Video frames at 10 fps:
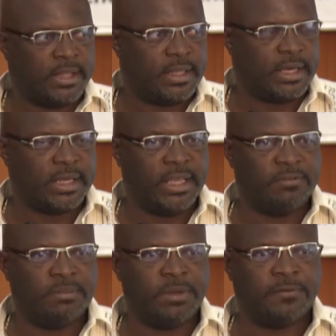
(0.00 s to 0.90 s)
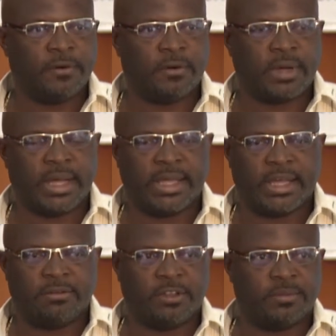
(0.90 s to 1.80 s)
that even before I
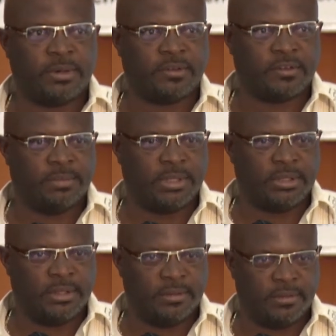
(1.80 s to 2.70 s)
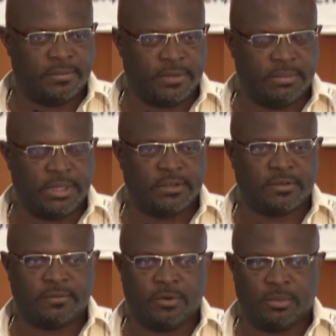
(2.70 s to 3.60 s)
had responsibility for the
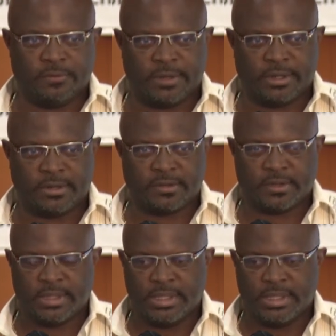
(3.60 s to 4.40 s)
Ministry of Home Affairs,